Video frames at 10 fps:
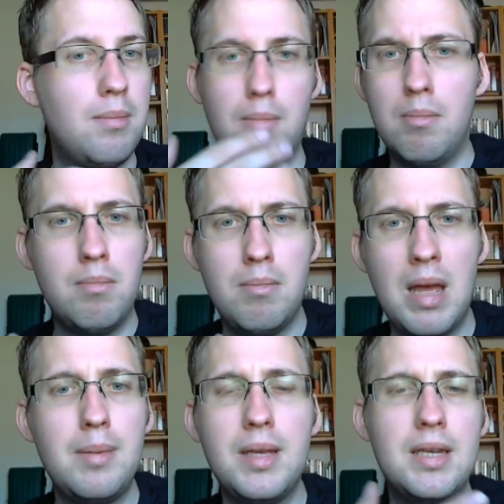
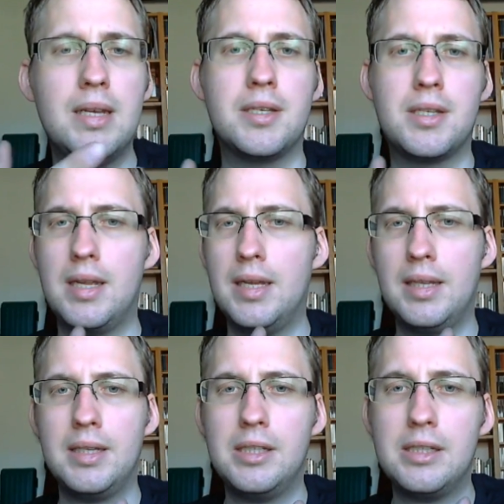maybe it is
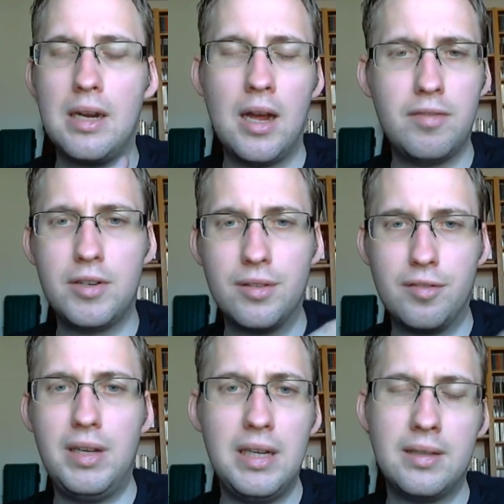it's just that I've got the
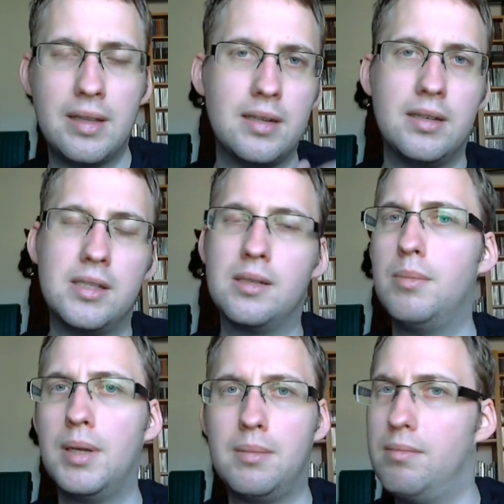feeling that it isn't
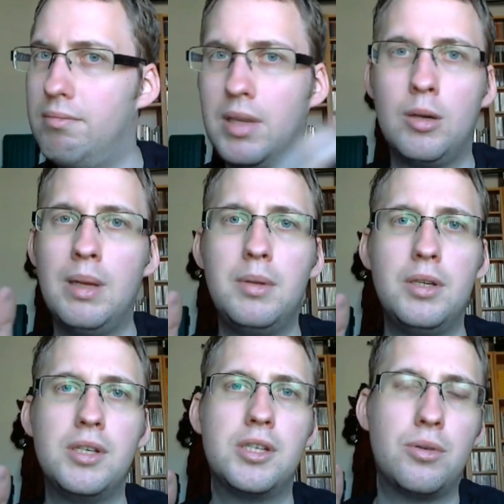but you know maybe you
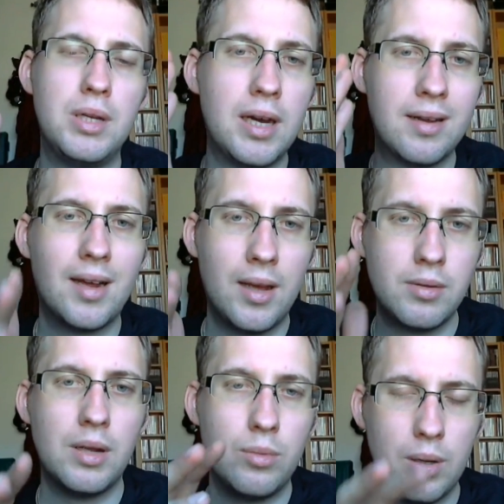disagree I, I,
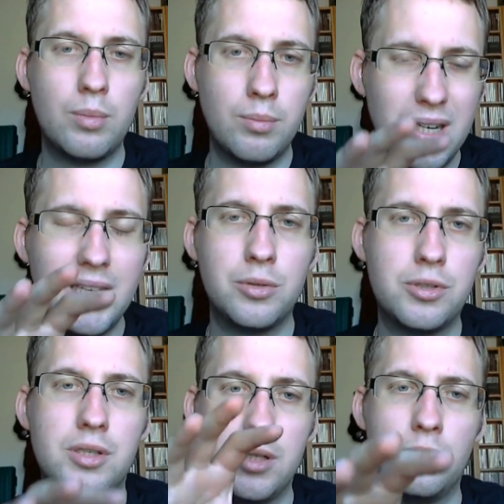I, am really
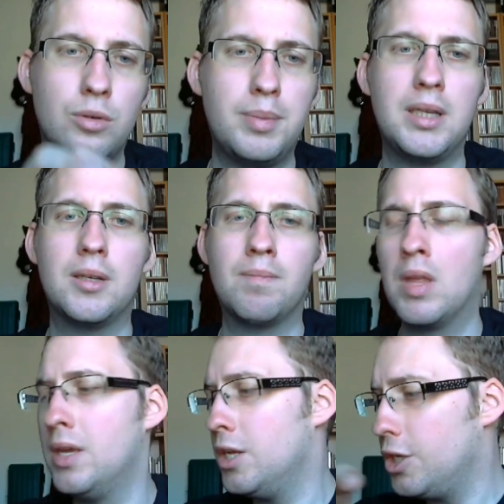interested in your opinion
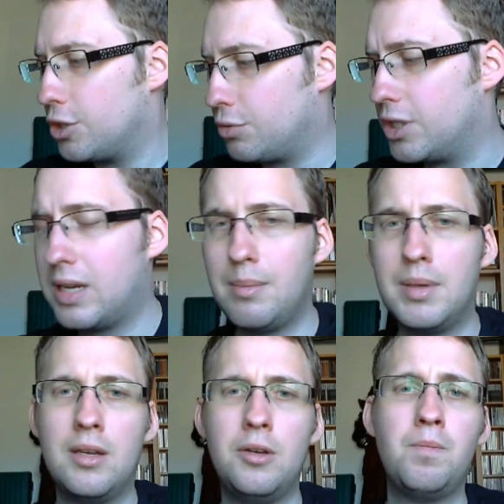so just let me
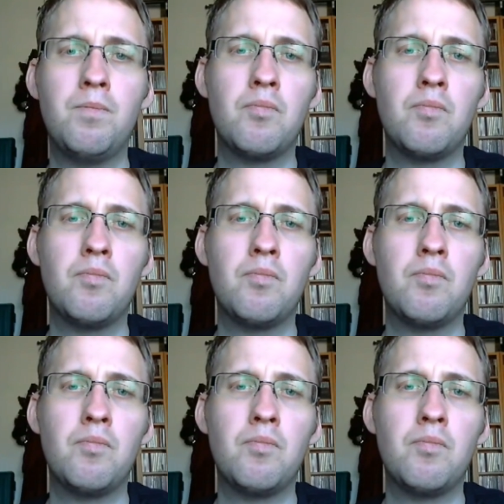know